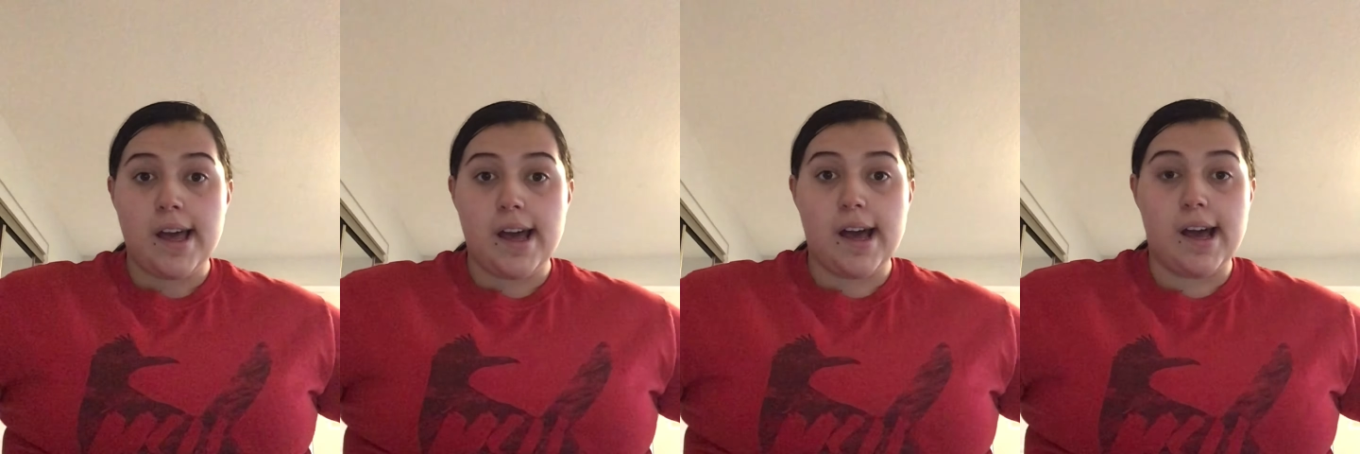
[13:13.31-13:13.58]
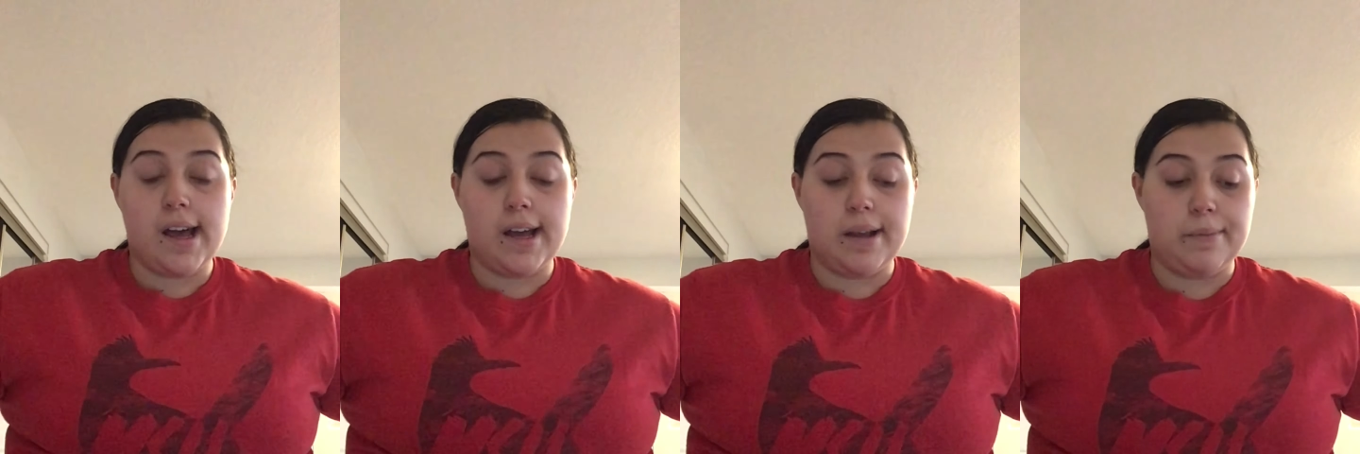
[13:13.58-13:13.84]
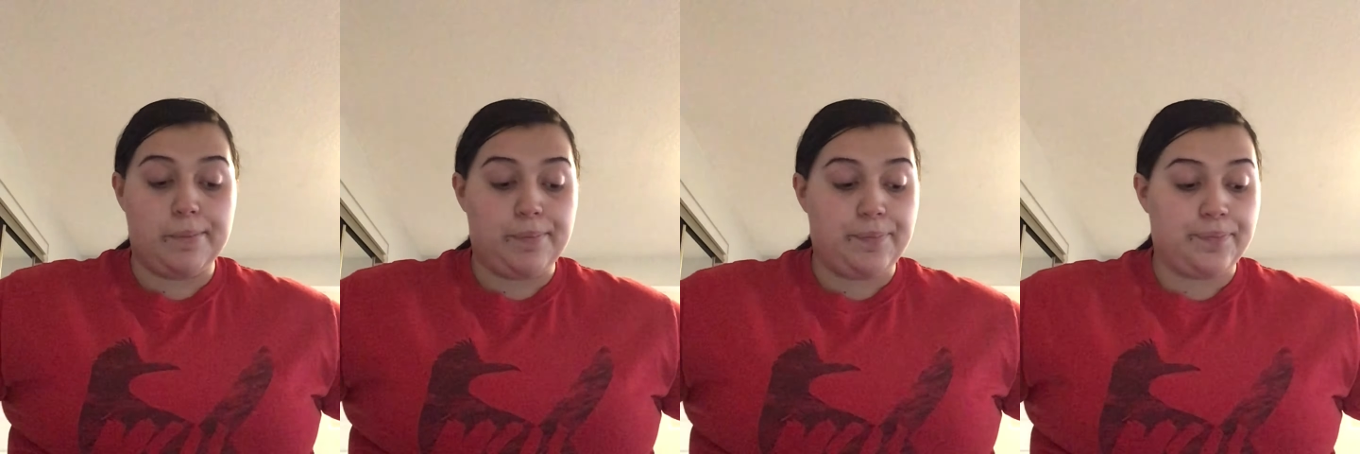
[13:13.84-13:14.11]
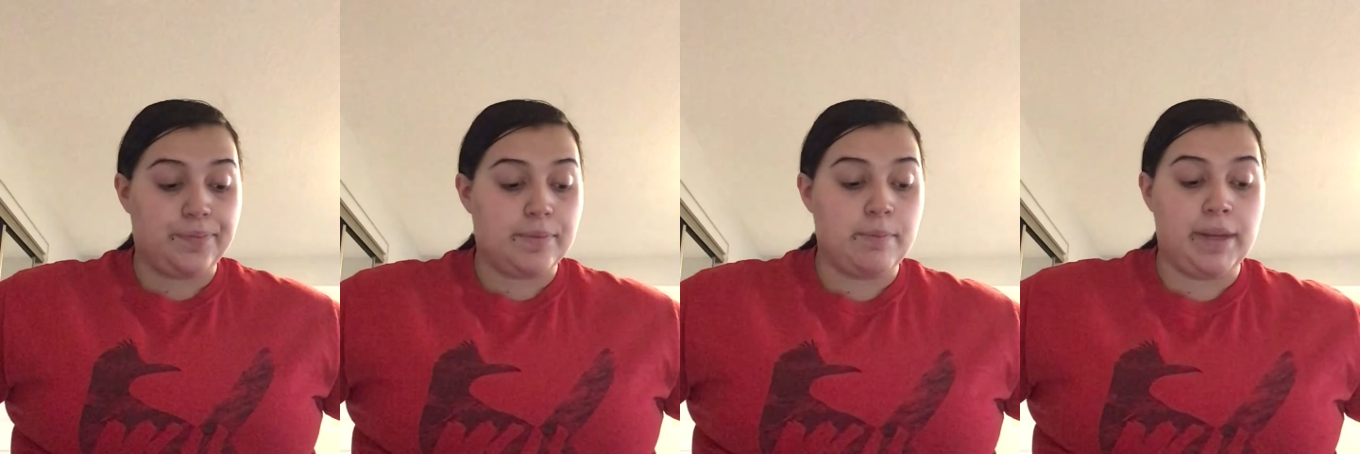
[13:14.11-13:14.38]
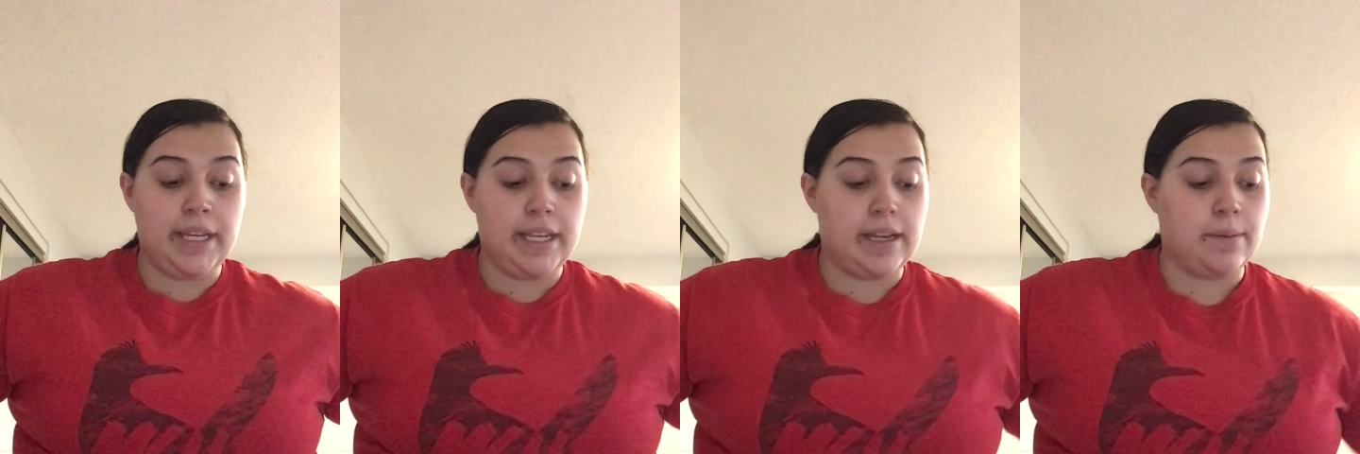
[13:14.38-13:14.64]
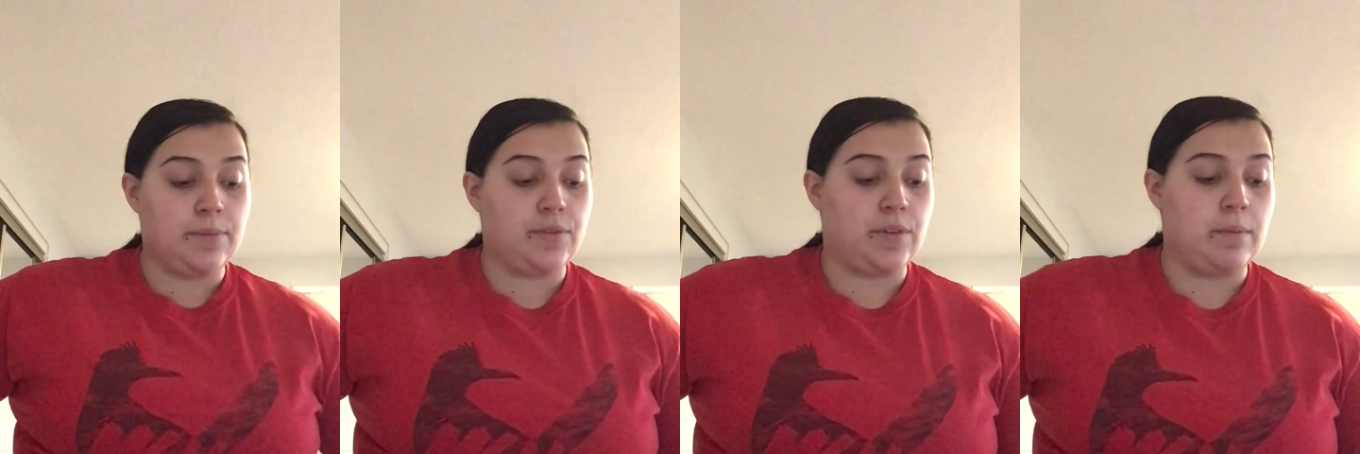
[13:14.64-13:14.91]
Money
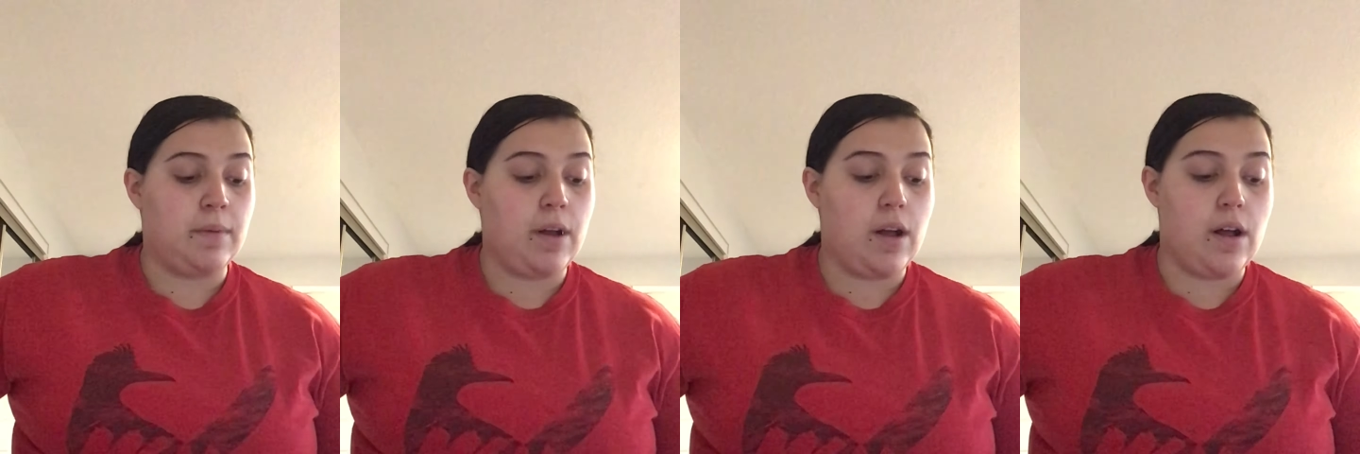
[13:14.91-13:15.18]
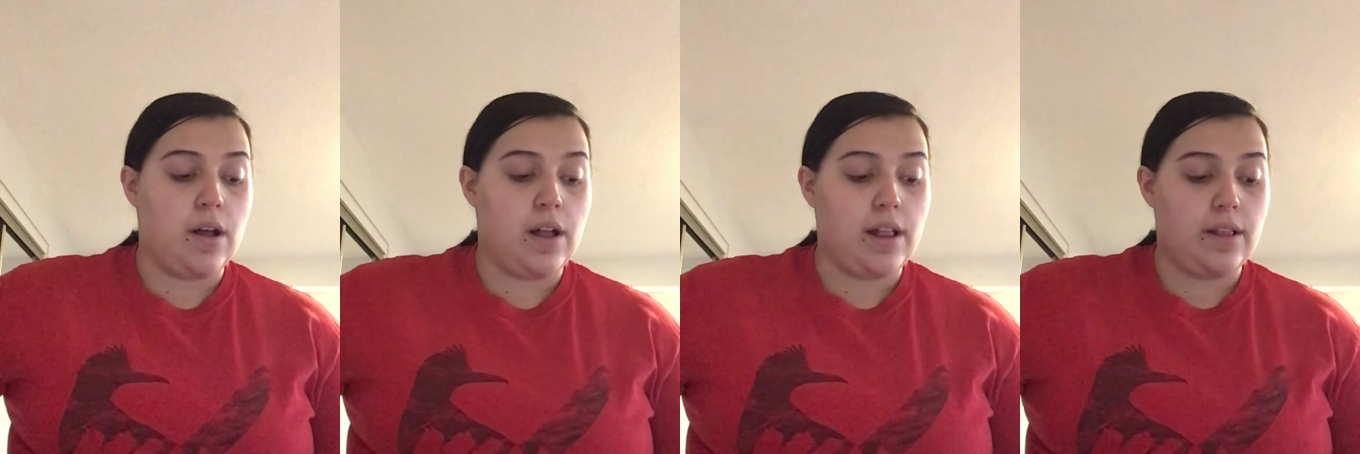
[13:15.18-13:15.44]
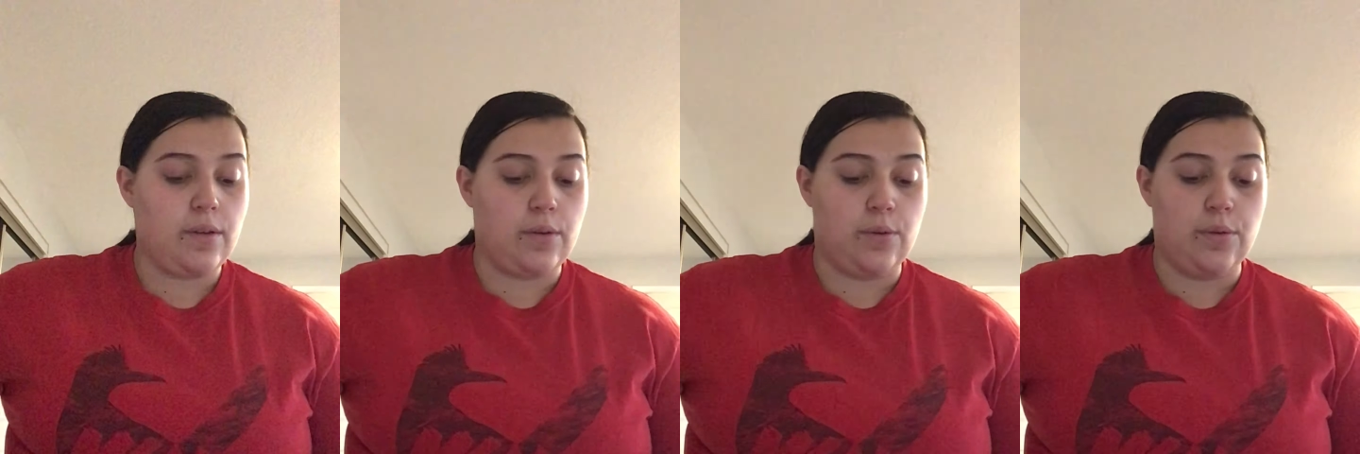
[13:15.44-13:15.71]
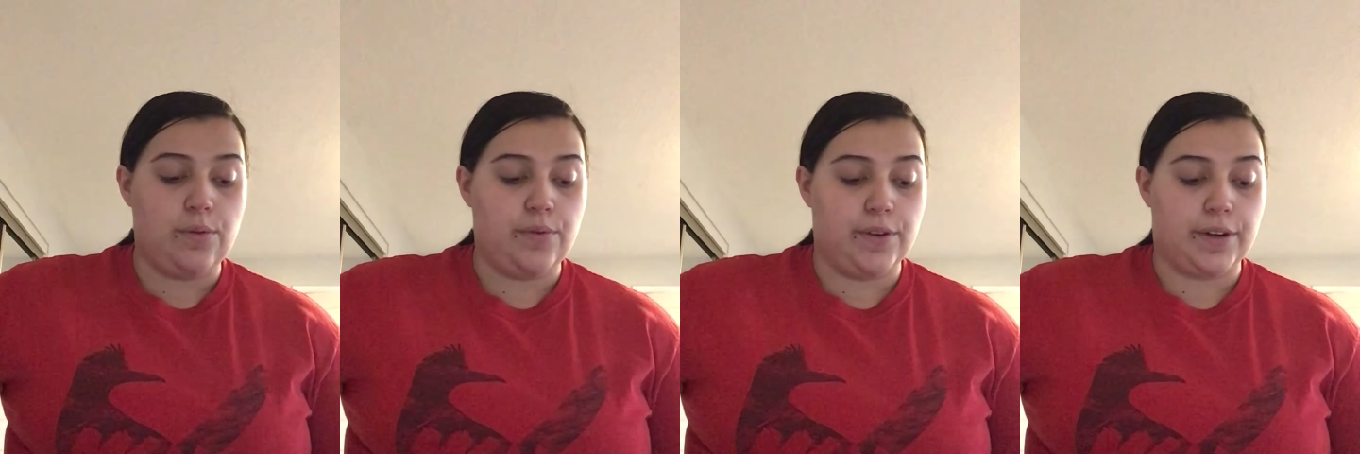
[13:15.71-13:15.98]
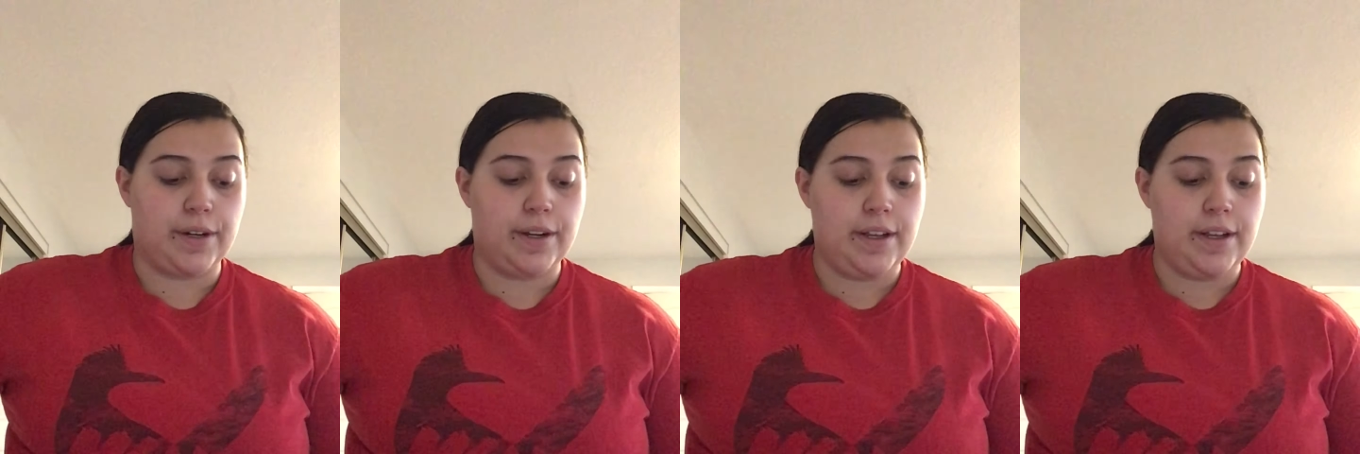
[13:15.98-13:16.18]
comes from all over.